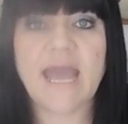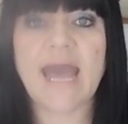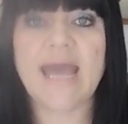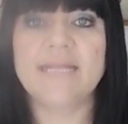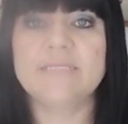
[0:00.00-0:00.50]

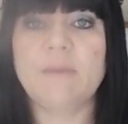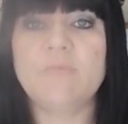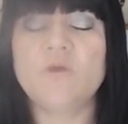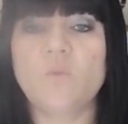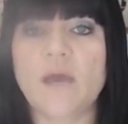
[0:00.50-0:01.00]
and
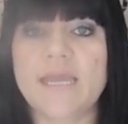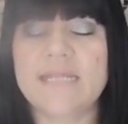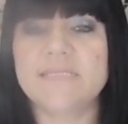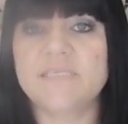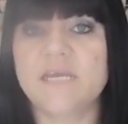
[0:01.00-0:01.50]
people that work
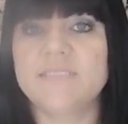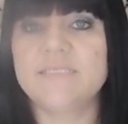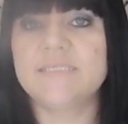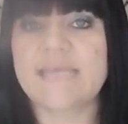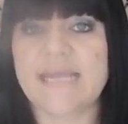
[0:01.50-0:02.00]
in
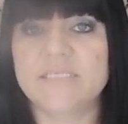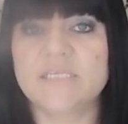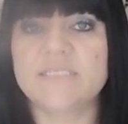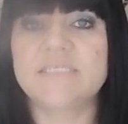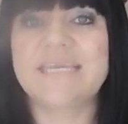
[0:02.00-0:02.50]
certain sectors to